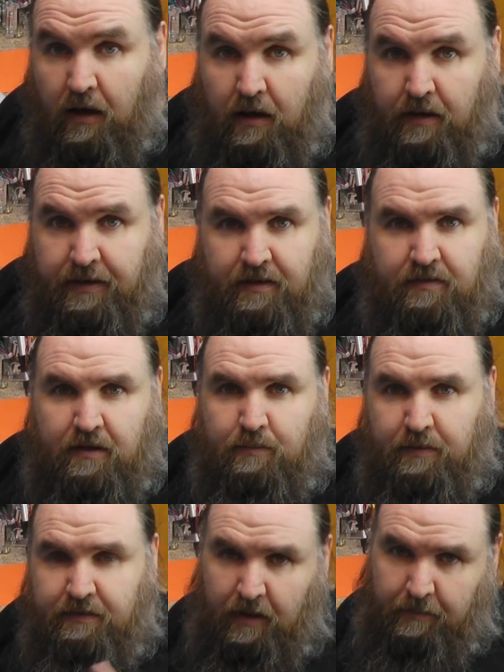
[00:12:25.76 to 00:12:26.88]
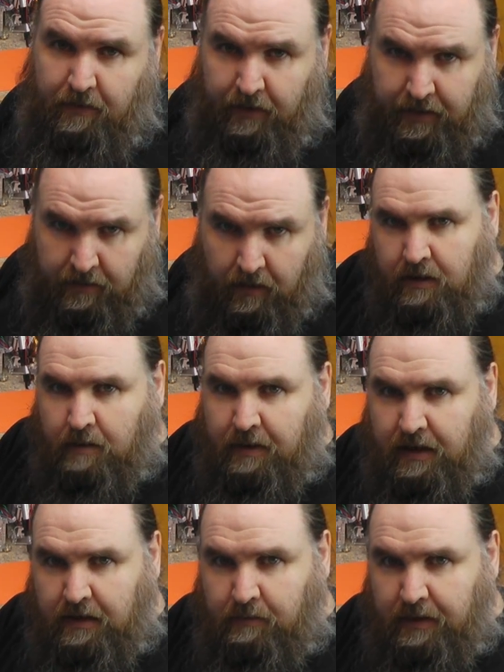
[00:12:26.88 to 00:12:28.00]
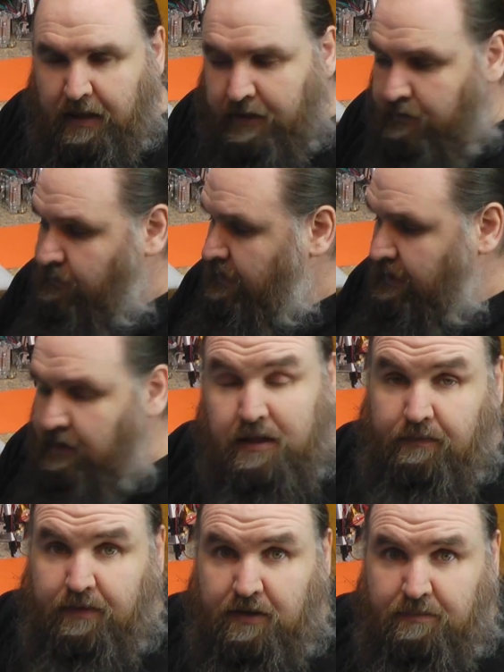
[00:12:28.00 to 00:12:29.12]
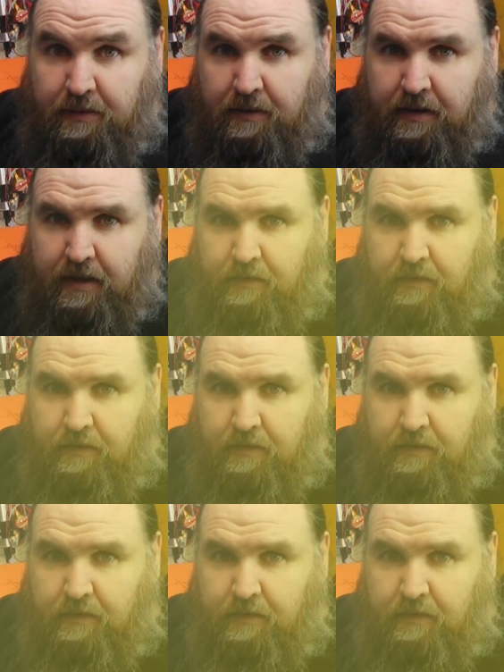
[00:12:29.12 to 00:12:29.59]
uh, next stage will be step 9. Come back a little bit later and finish building